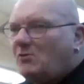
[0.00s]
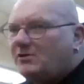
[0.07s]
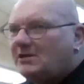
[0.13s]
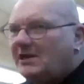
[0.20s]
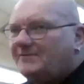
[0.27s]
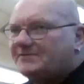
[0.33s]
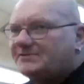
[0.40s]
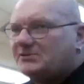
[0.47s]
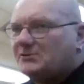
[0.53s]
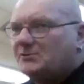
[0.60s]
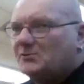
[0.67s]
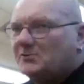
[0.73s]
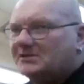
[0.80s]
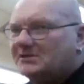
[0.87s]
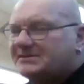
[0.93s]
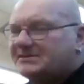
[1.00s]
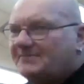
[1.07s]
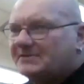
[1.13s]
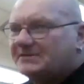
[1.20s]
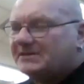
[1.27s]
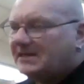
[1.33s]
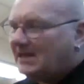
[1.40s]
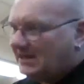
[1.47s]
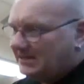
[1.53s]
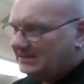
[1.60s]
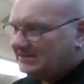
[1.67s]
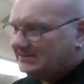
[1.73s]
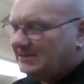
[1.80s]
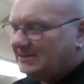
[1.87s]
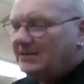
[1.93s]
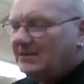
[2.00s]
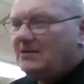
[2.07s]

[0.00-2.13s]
No, I'd left school at 78.